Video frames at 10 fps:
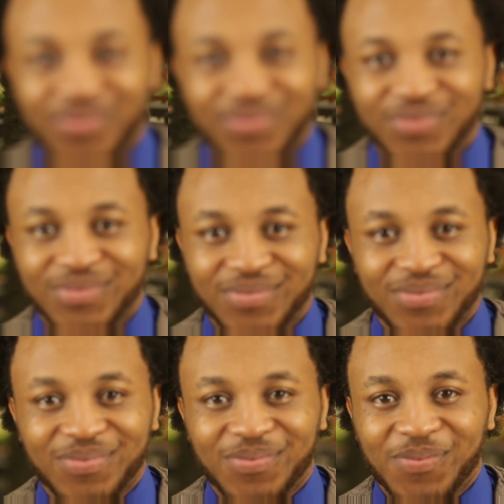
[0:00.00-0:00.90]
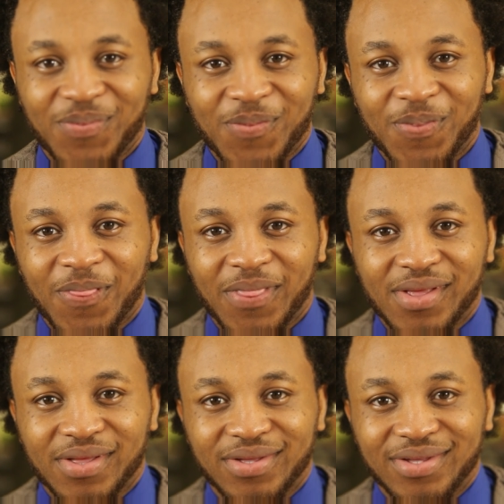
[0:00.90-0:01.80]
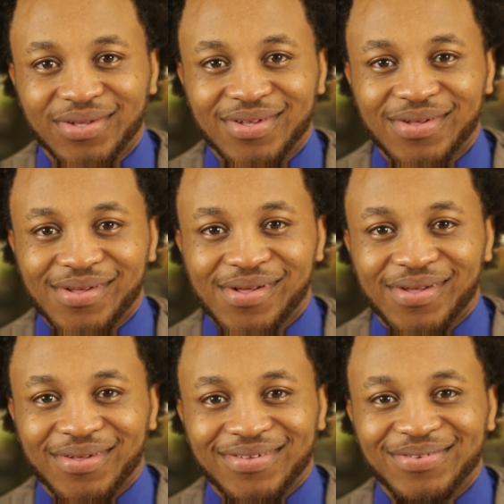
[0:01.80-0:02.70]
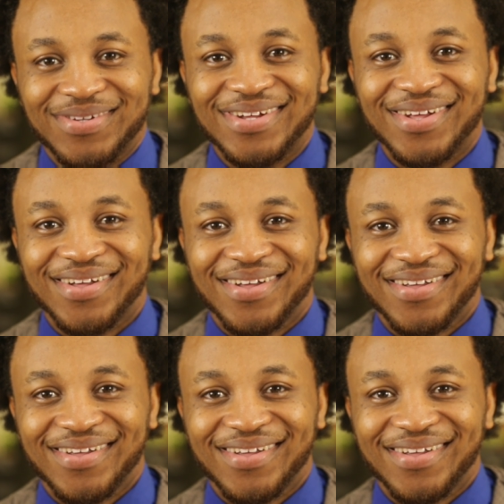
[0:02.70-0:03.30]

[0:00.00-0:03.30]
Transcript: MTV Shuga. That's Sheila's brother.